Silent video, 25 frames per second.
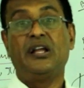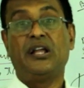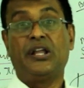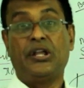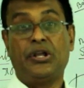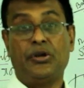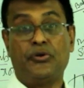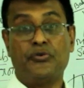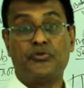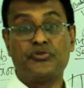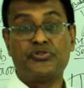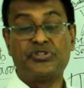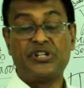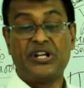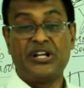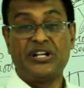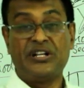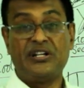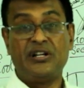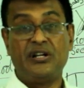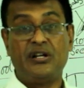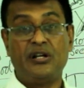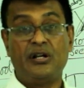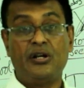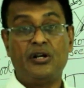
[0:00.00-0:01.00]
Use
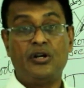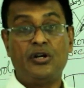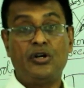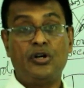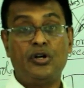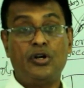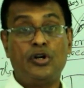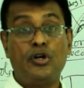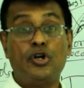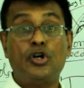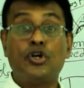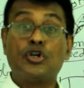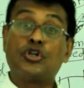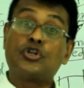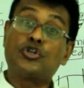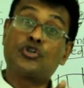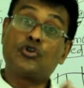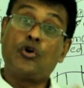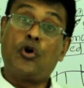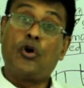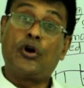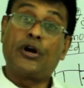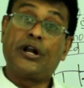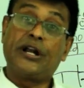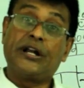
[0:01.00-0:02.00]
it,
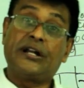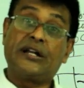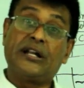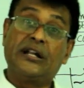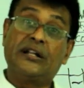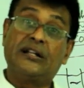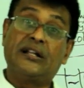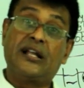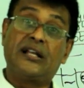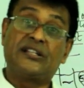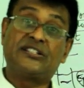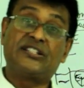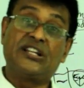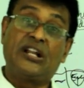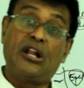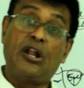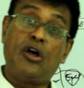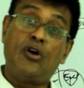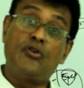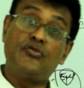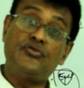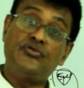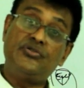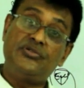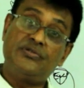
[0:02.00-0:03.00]
store it in the
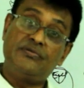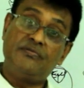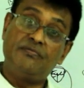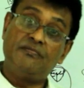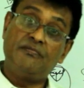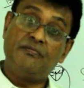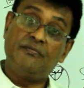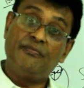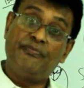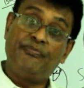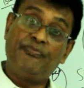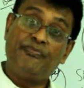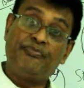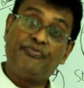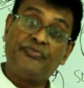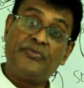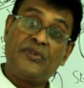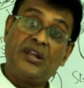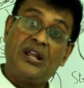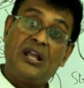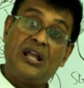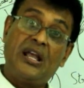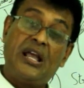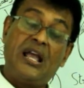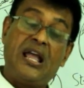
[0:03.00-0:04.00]

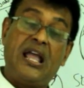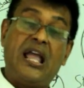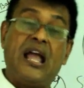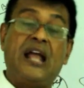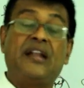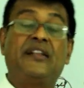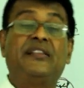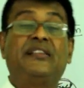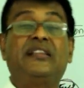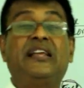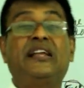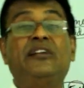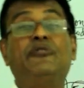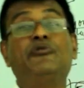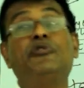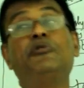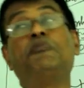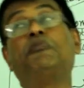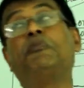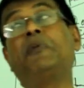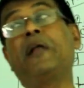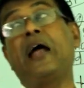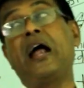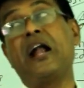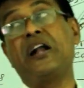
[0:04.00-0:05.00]
silos, and
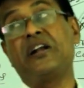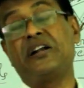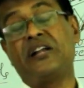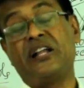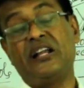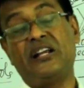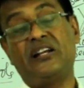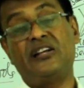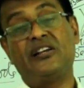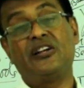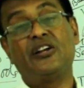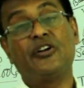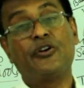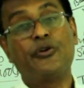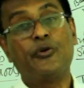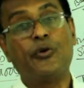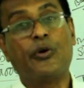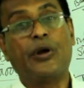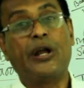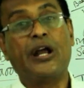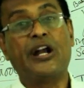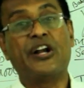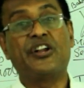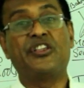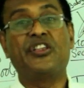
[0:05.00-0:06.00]
then we plant it
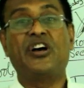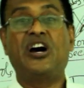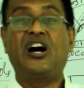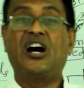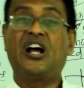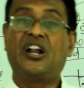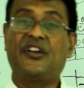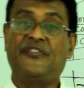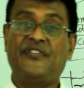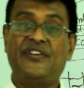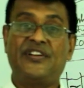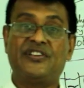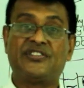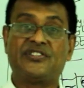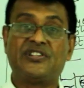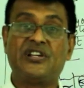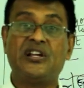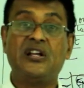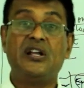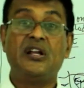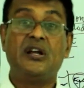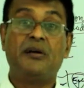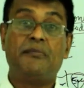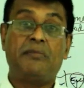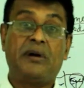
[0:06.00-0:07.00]
to get the
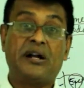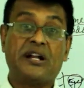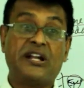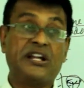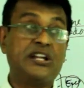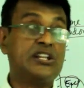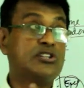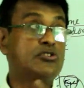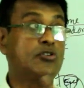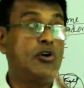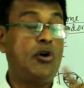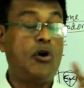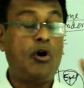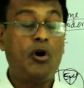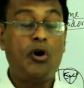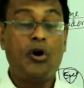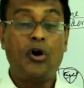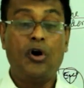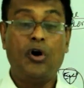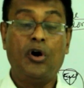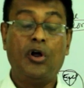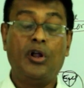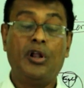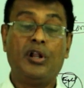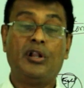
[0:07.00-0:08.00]
harvest. But it is
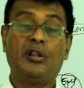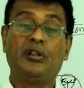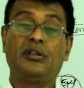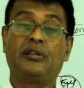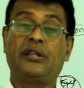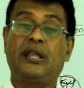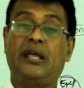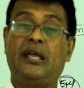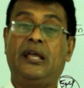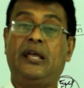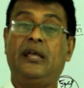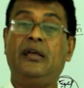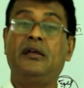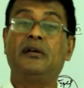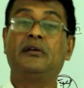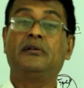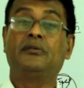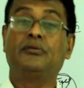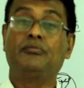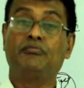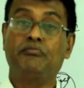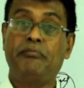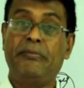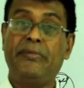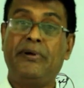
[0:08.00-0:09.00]
all
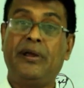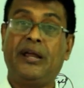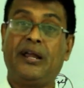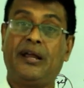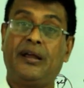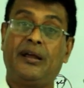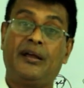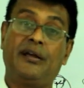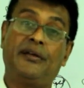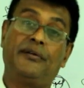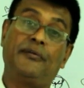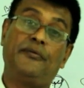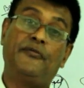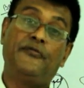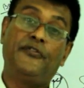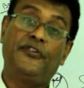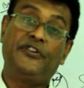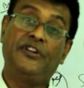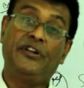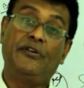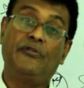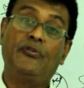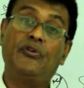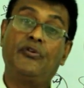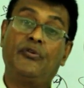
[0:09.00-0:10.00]
they made, so
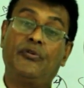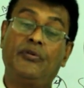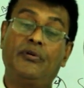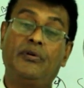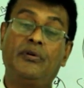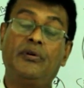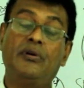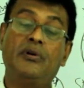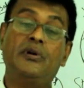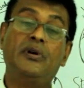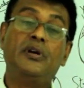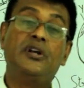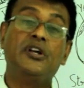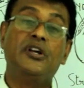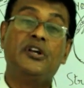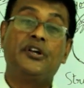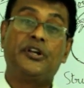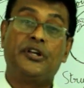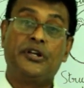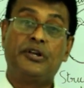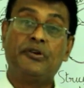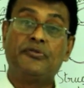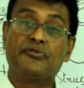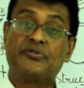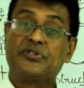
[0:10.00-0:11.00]
they will
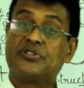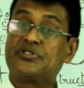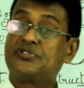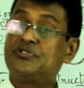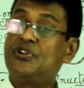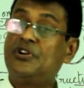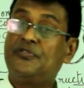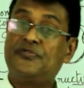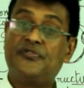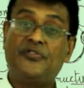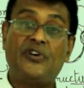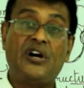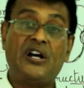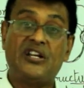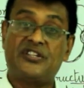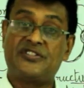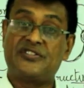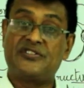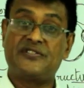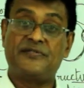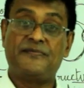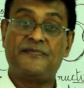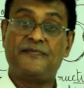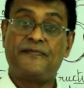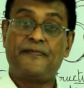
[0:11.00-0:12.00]
use of
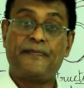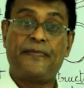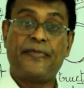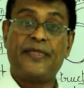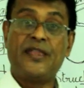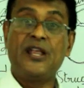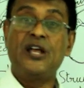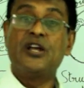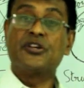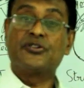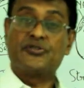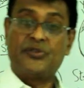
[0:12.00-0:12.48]
us.